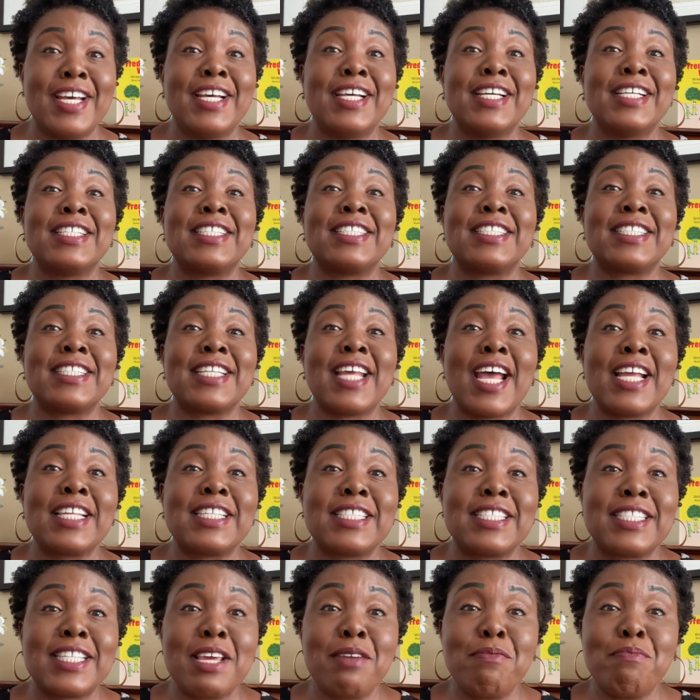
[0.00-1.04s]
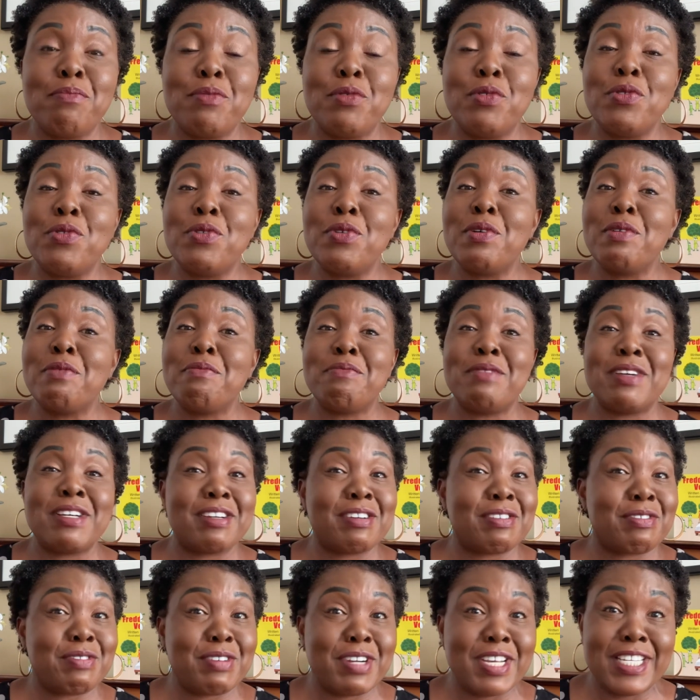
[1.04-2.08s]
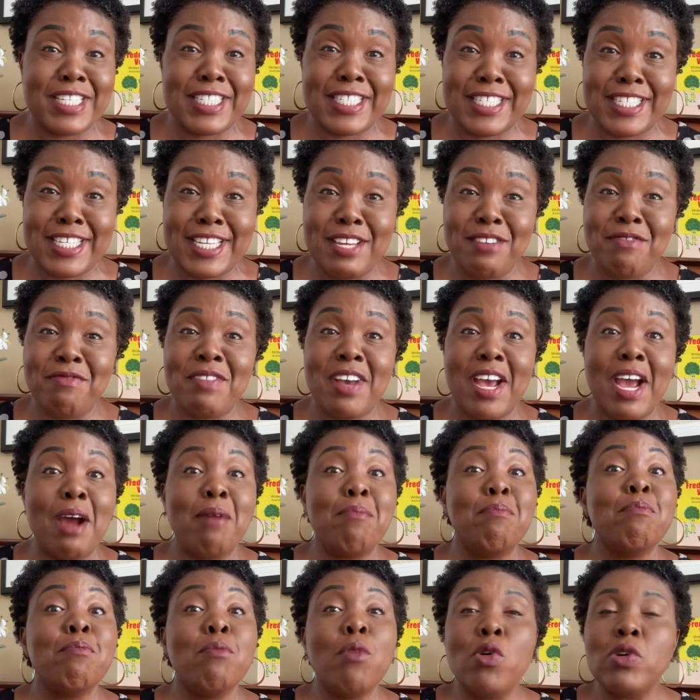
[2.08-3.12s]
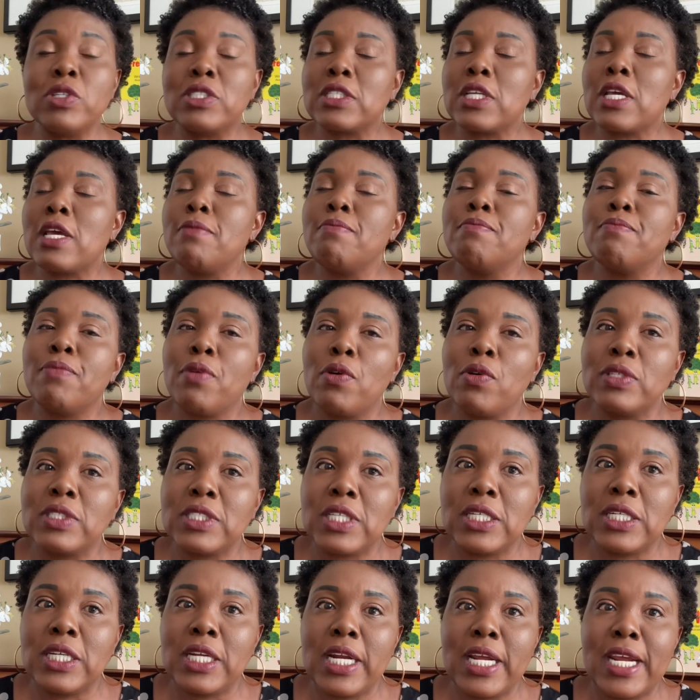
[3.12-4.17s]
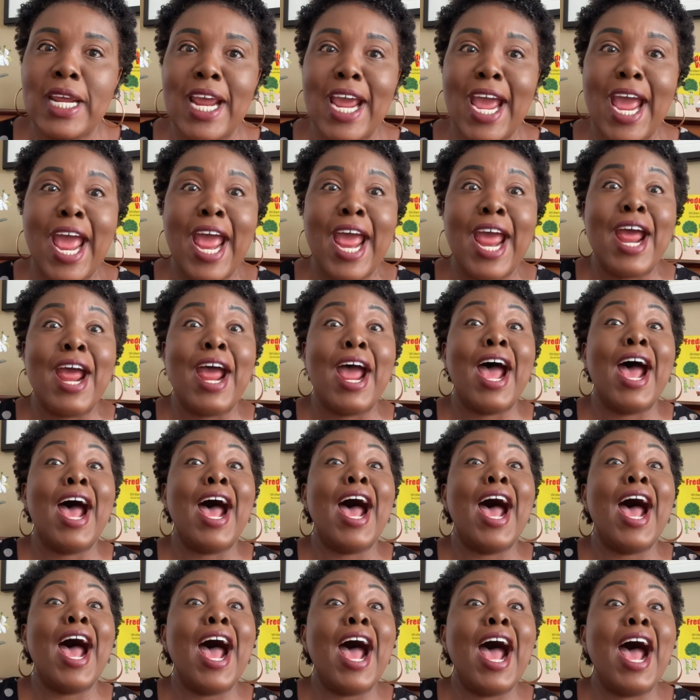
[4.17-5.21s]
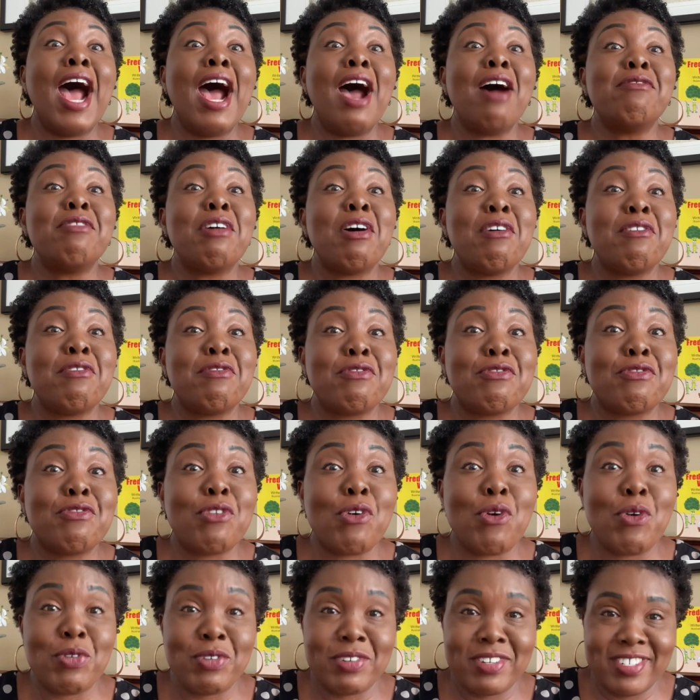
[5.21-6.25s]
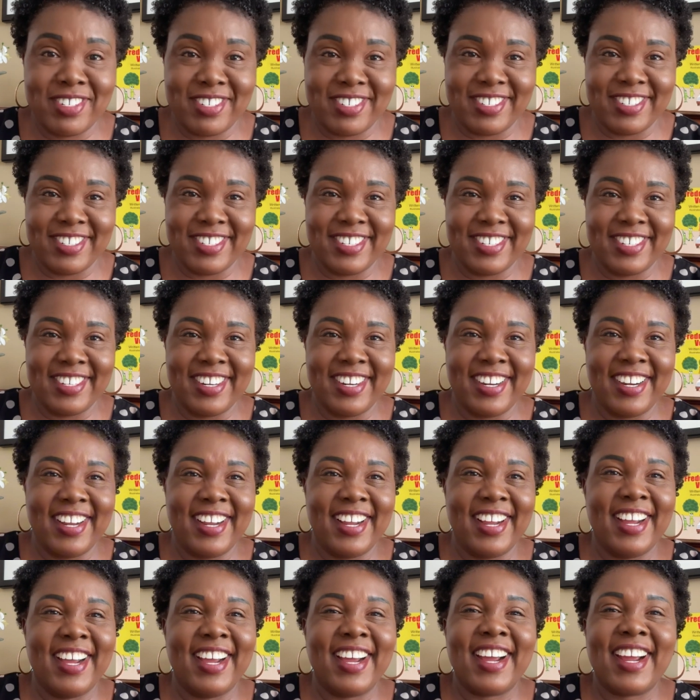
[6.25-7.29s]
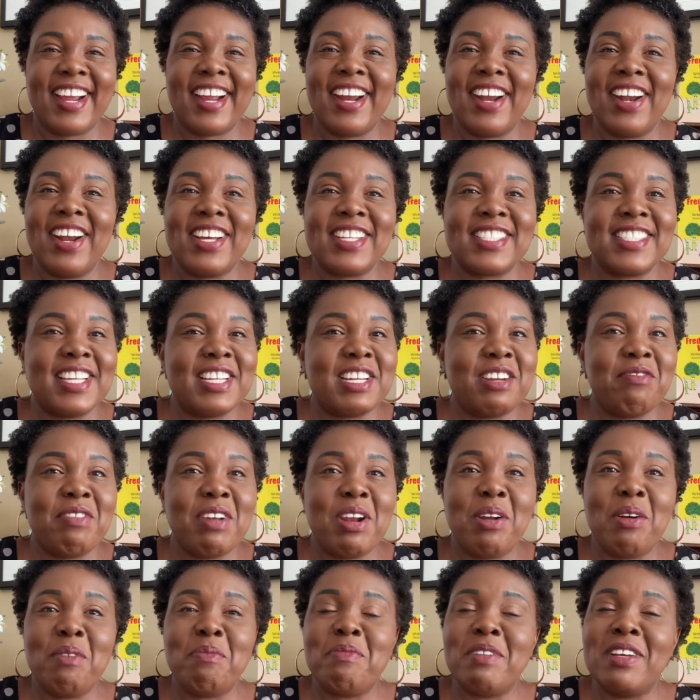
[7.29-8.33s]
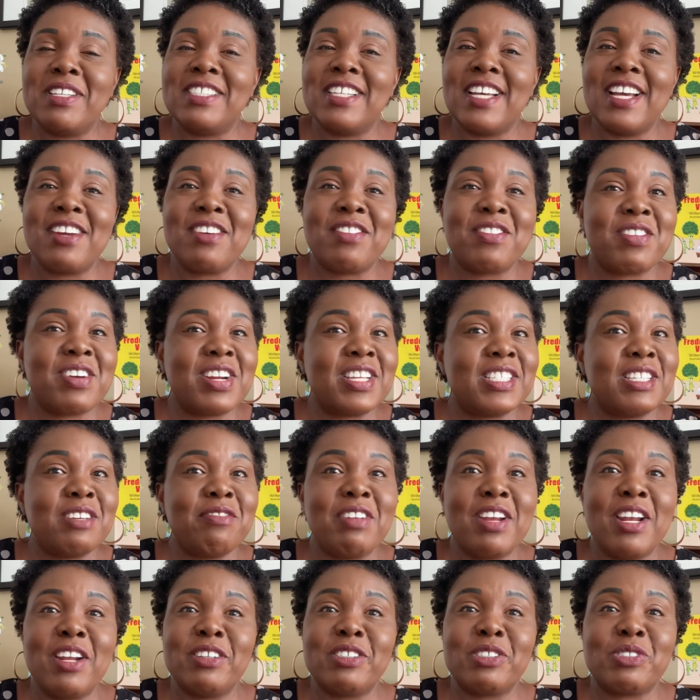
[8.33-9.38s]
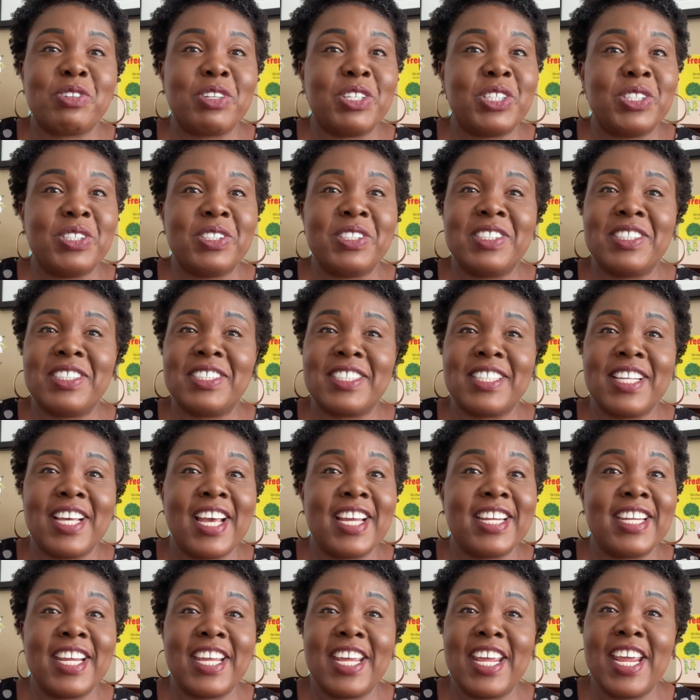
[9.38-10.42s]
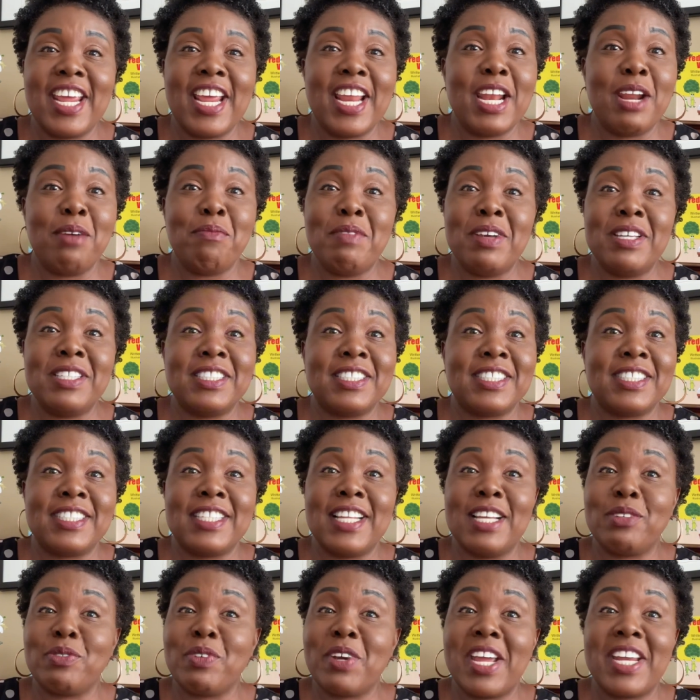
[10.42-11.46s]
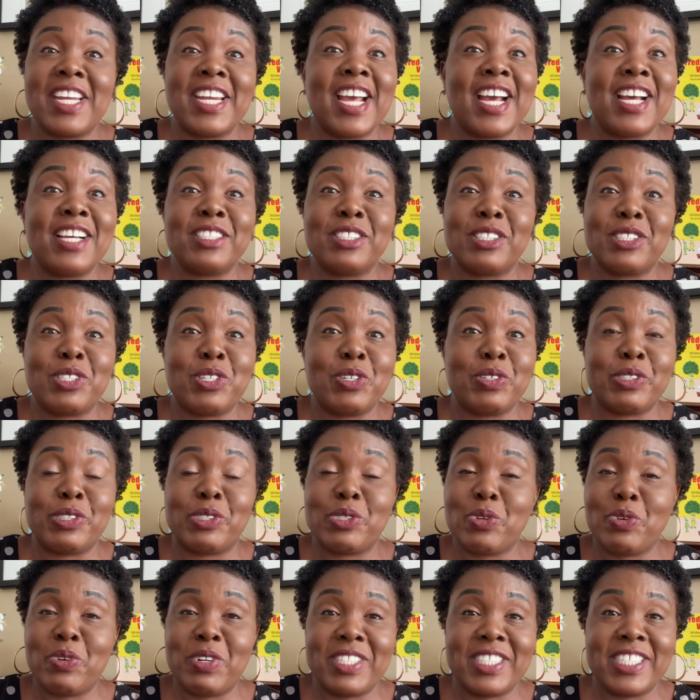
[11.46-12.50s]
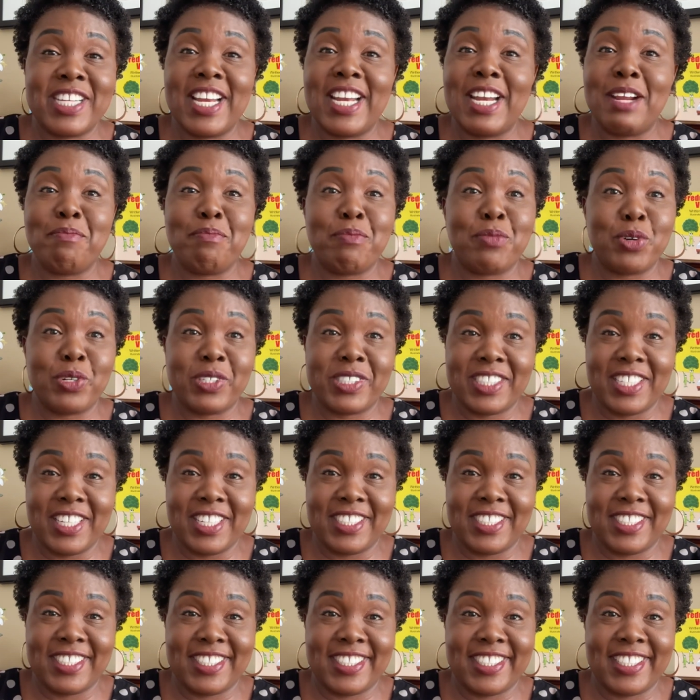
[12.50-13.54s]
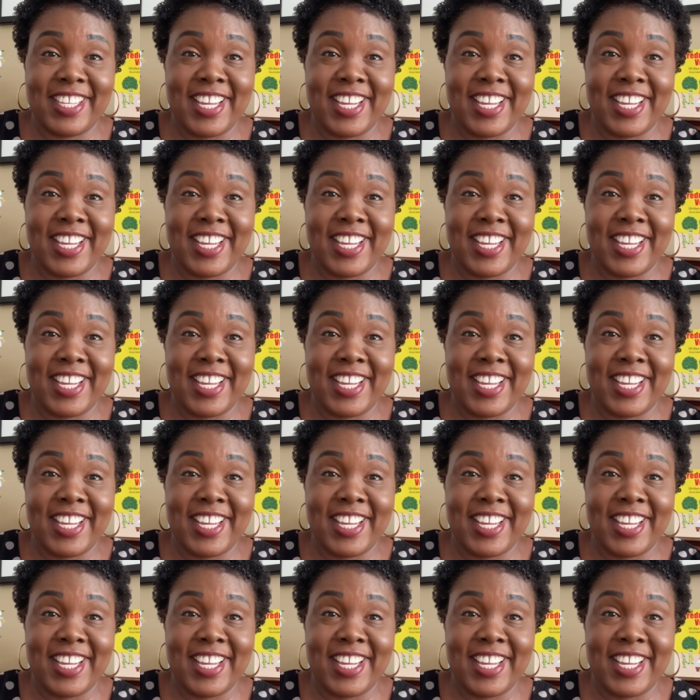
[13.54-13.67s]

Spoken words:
Start simple, be creative, and most importantly, have fun. Character development and creative illustrations are the key elements that will enhance your storytelling process.